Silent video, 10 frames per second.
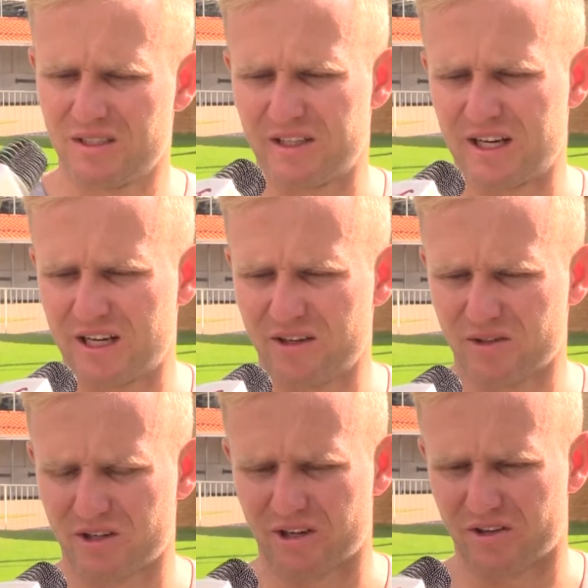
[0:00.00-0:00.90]
No,
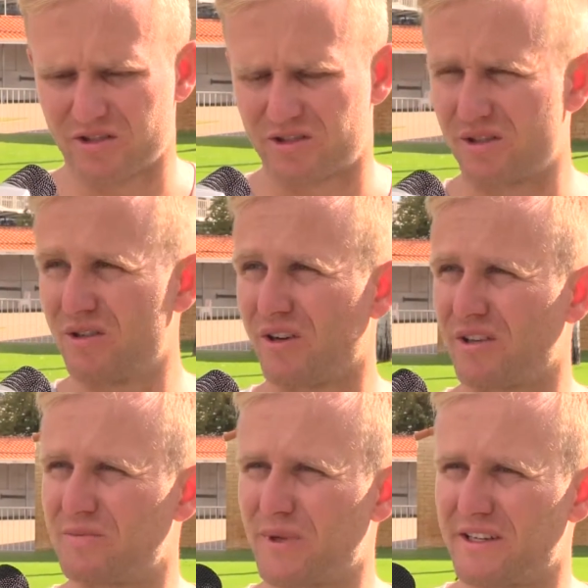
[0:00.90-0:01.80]
look, not on those 2. I
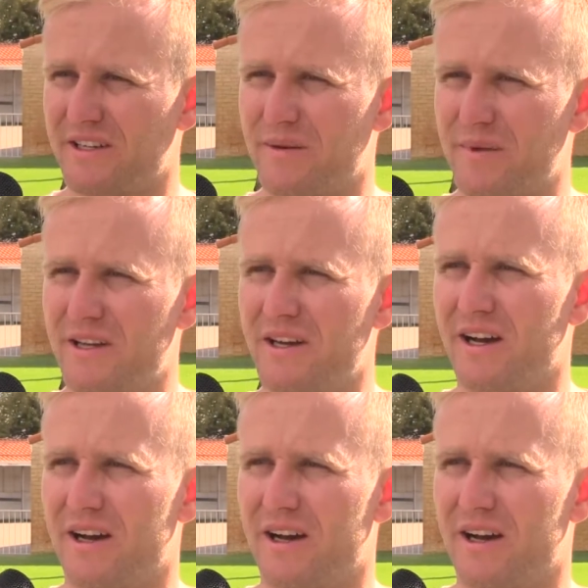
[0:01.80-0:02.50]
had to speak to Debbie.